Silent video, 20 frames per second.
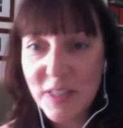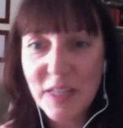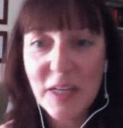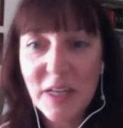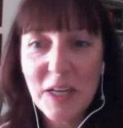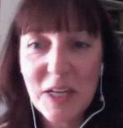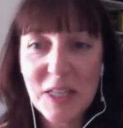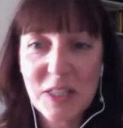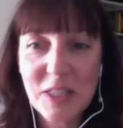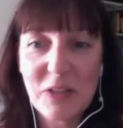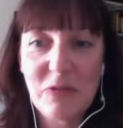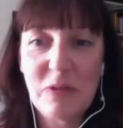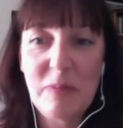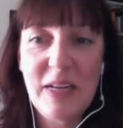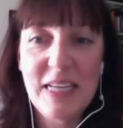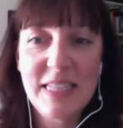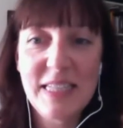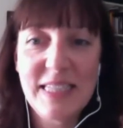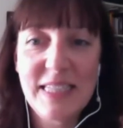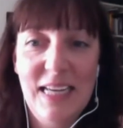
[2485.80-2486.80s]
an Lisa came
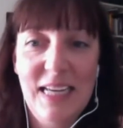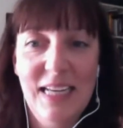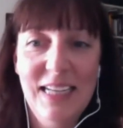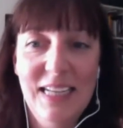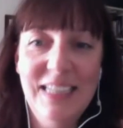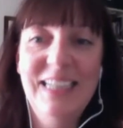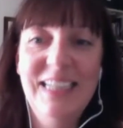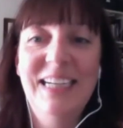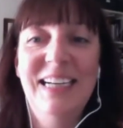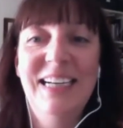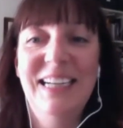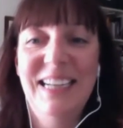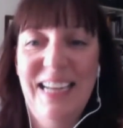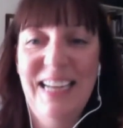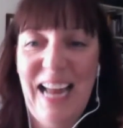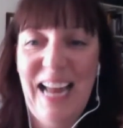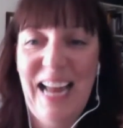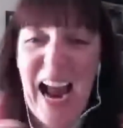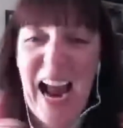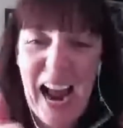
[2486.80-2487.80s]
back to you.
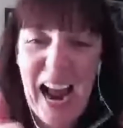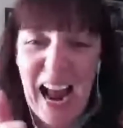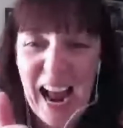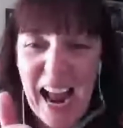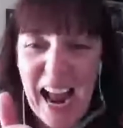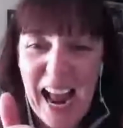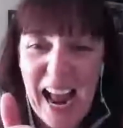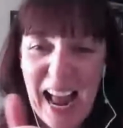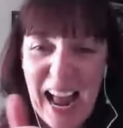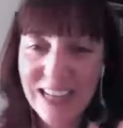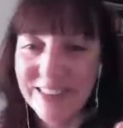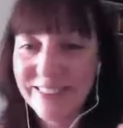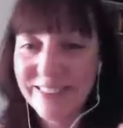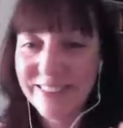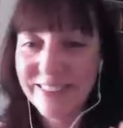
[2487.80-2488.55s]
Yeah, she's come